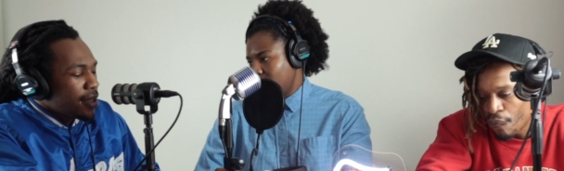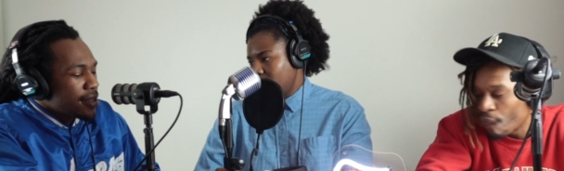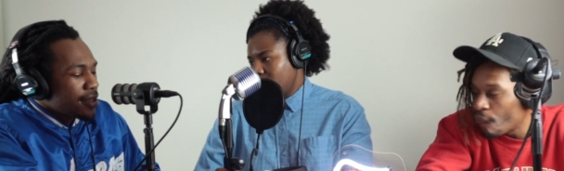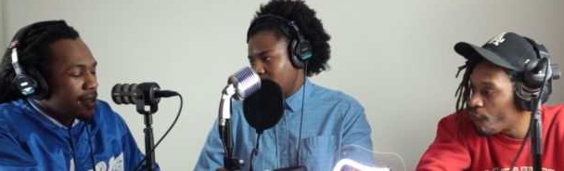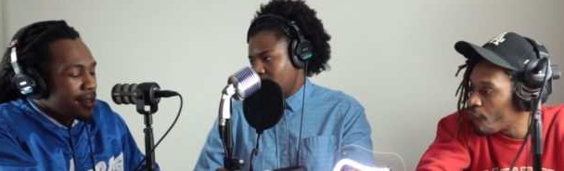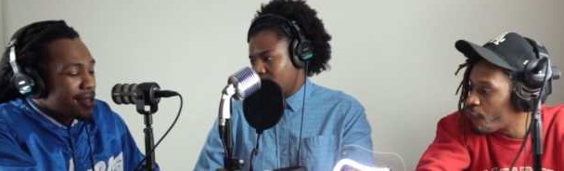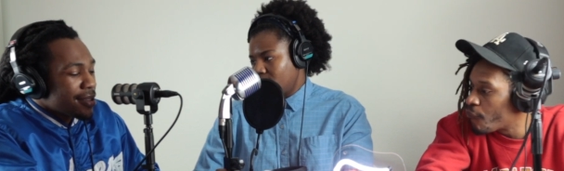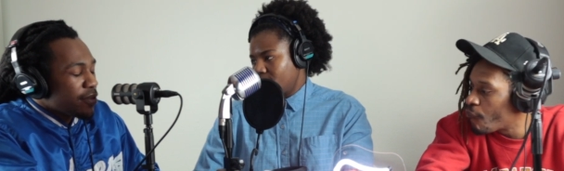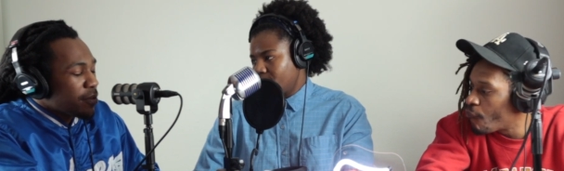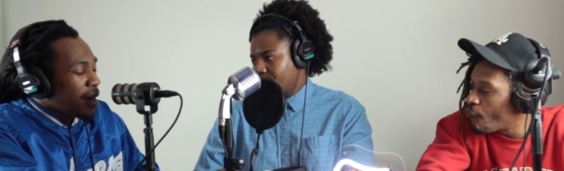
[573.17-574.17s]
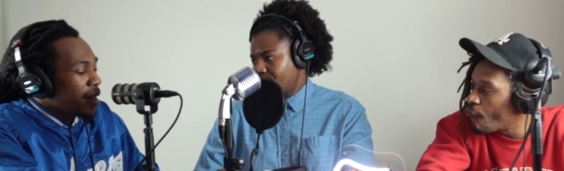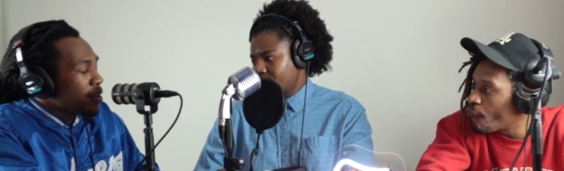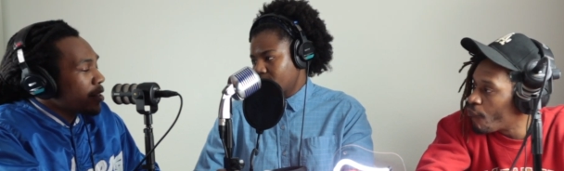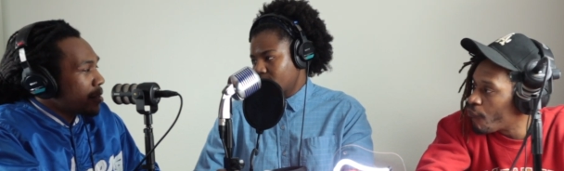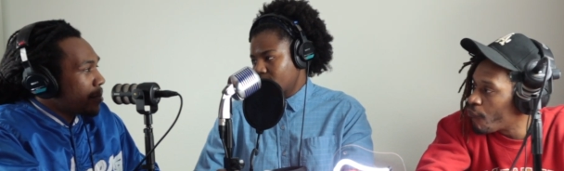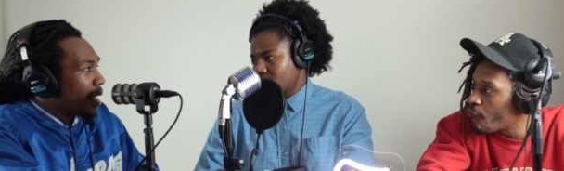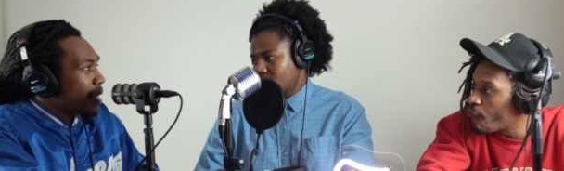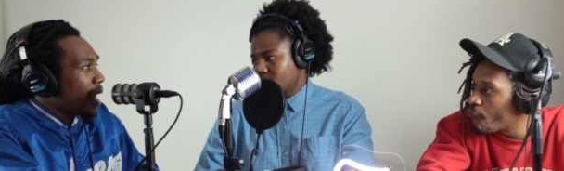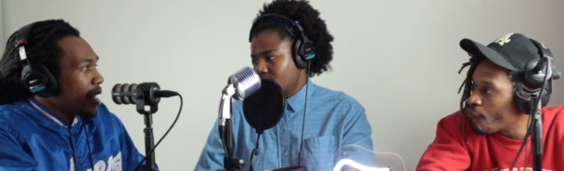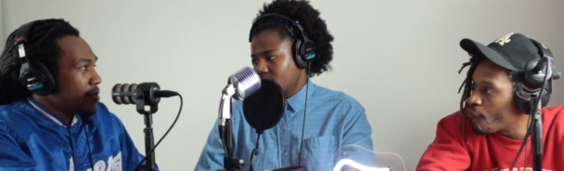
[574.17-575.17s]
Speaker 1: doesn't. It doesn't even matter. You're going to pay a
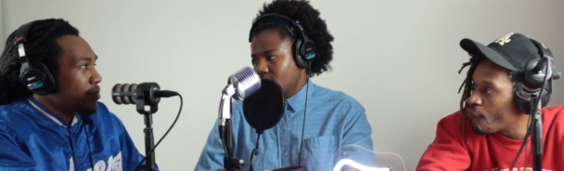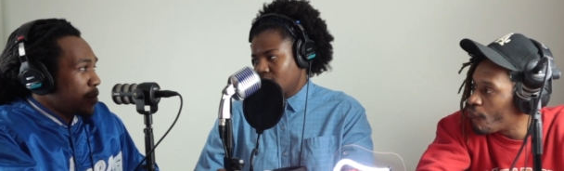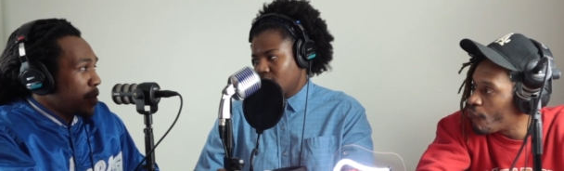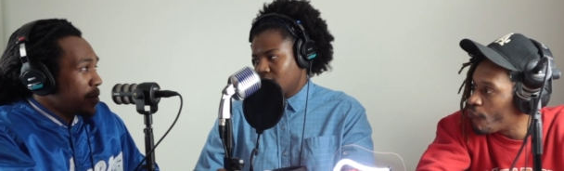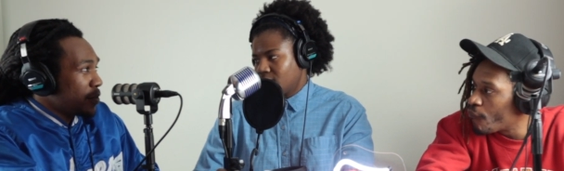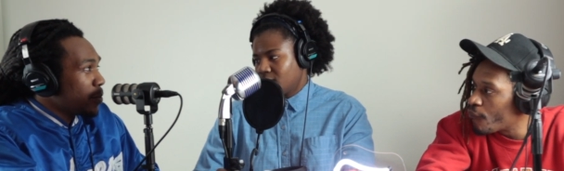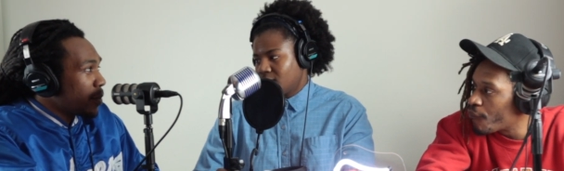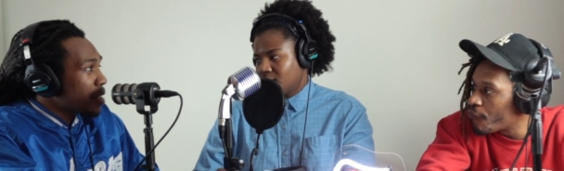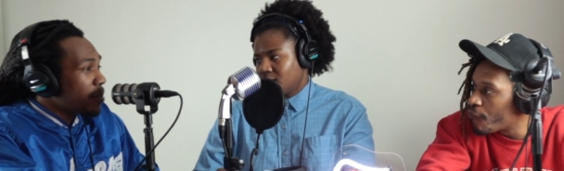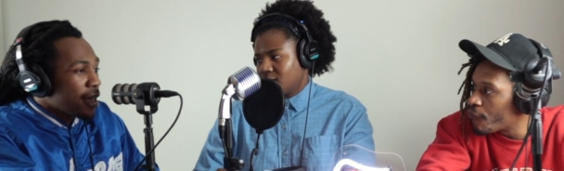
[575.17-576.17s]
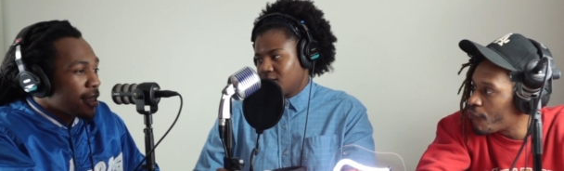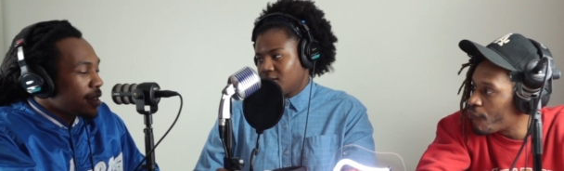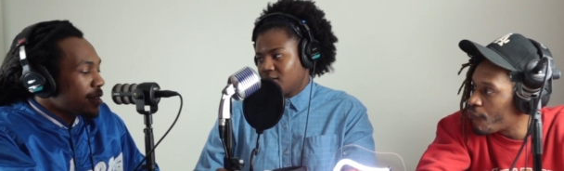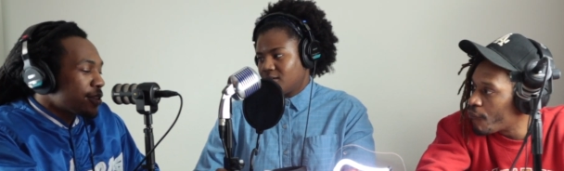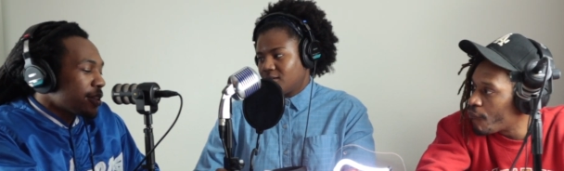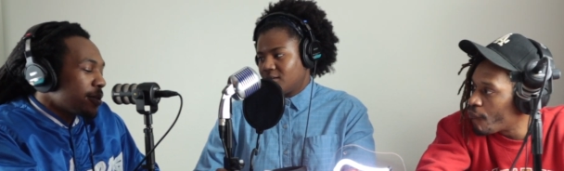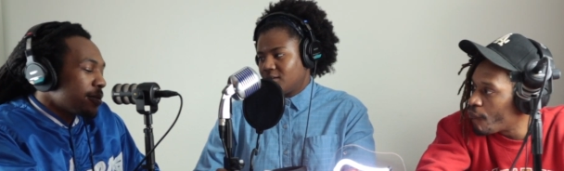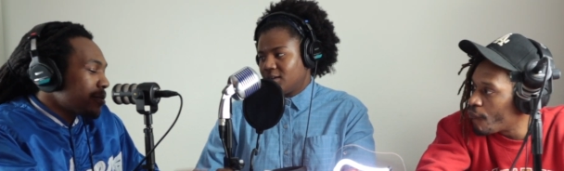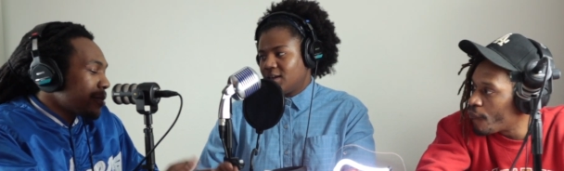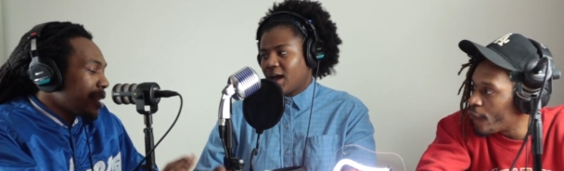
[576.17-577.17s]
thousand for them if you want them at least. So
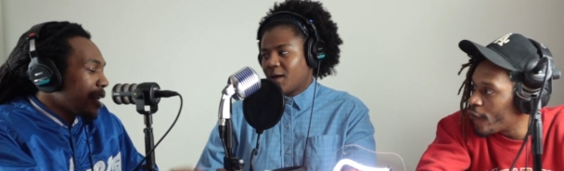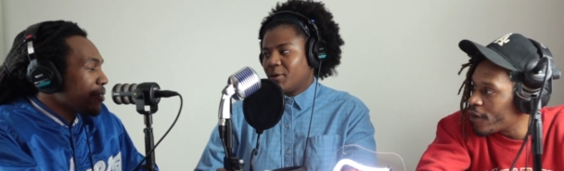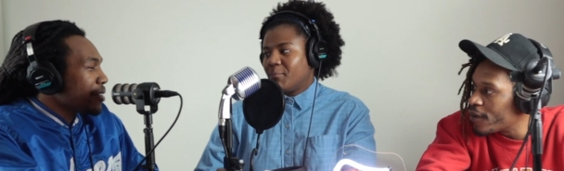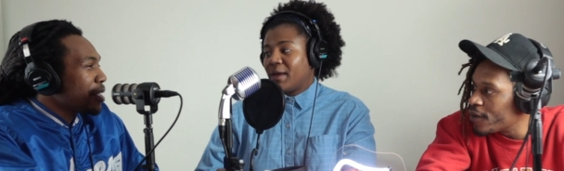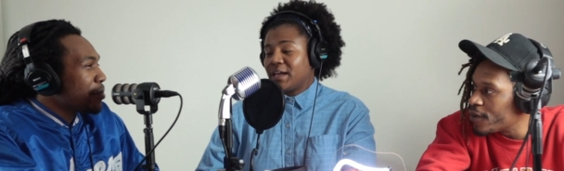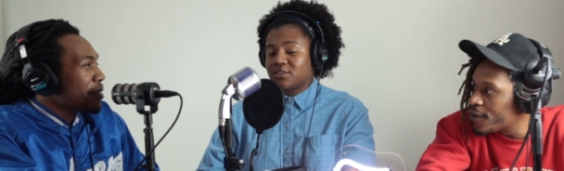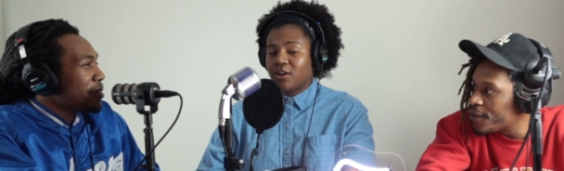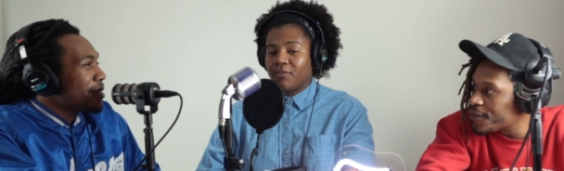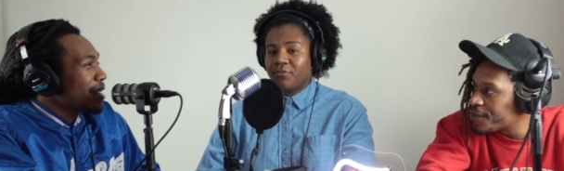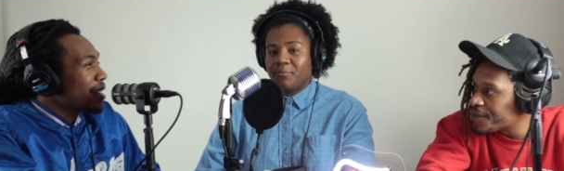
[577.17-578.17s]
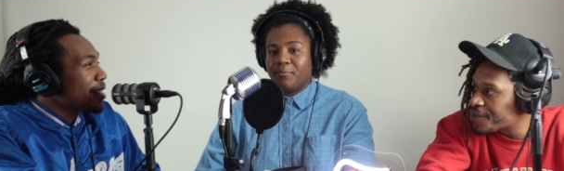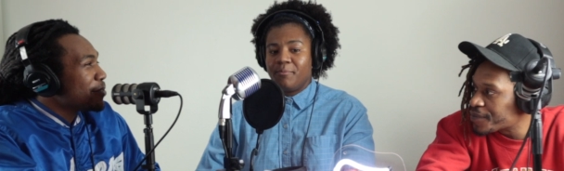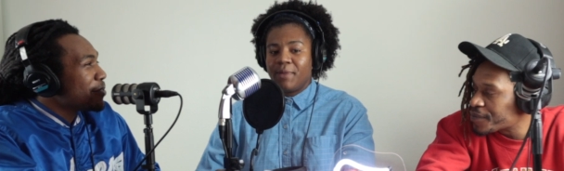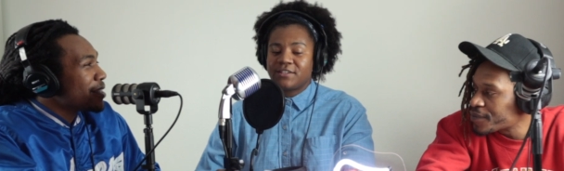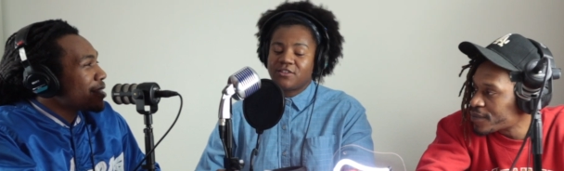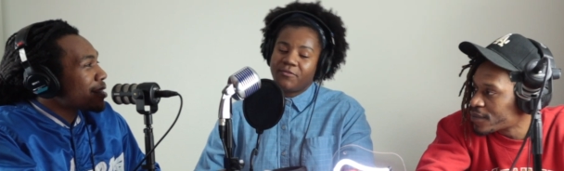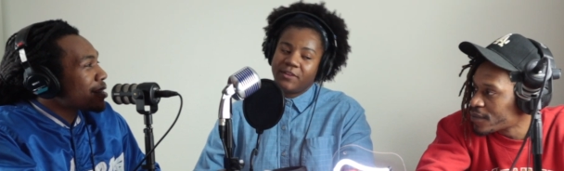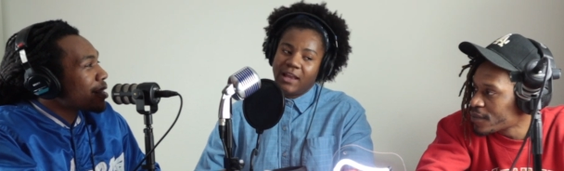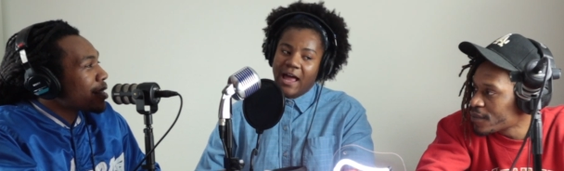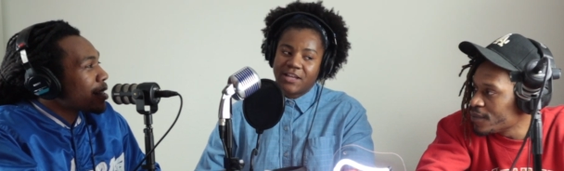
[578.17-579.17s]
yeah, but based off give,
Speaker 2: based off
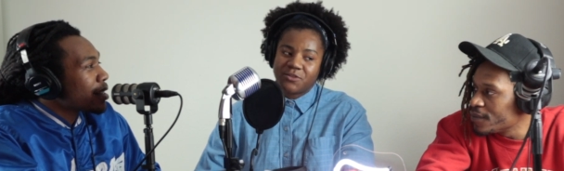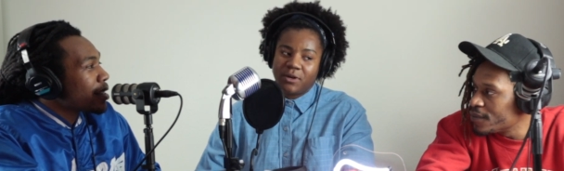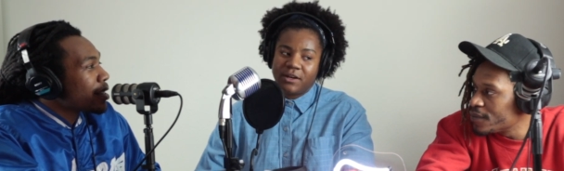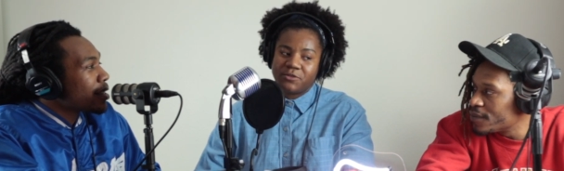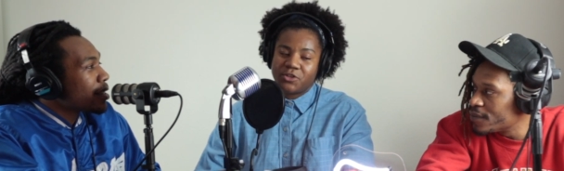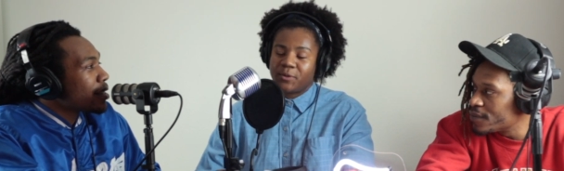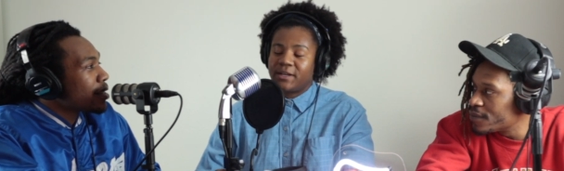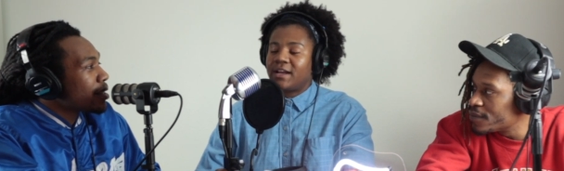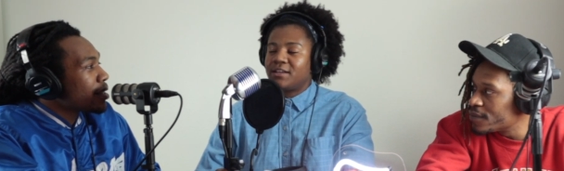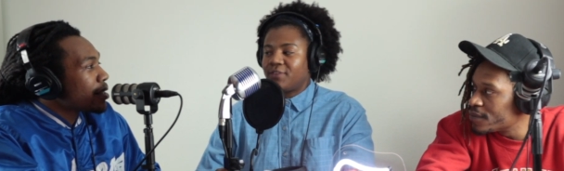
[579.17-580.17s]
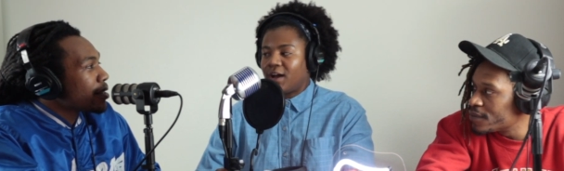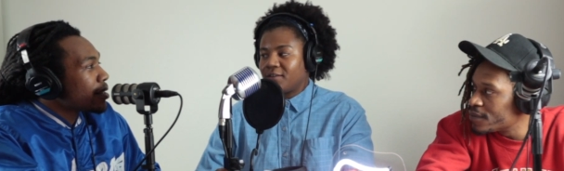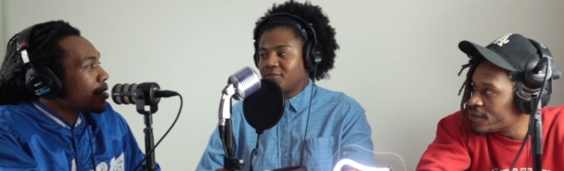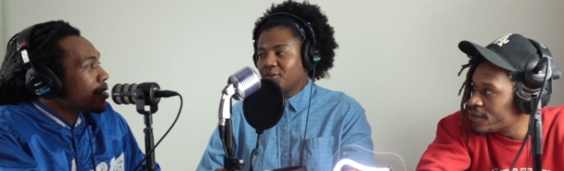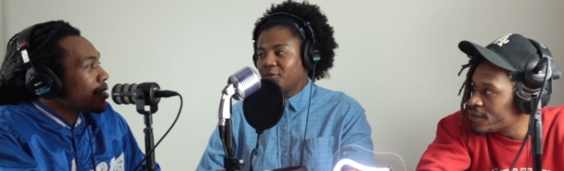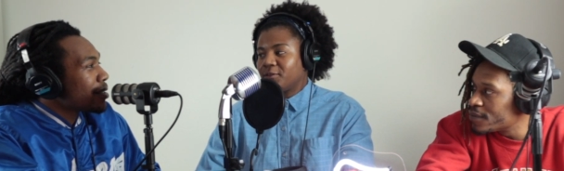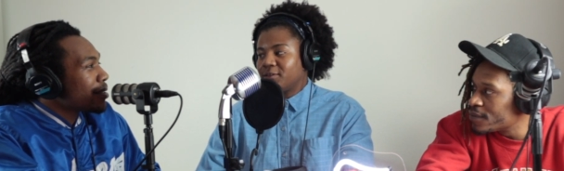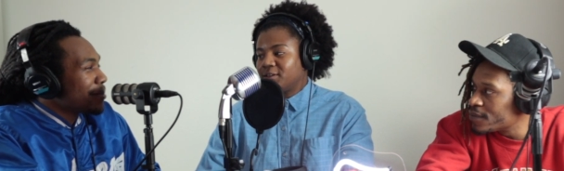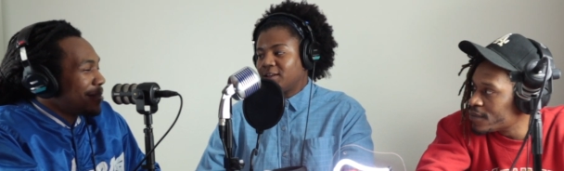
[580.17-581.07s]
the last one, it was three ninety five. So the the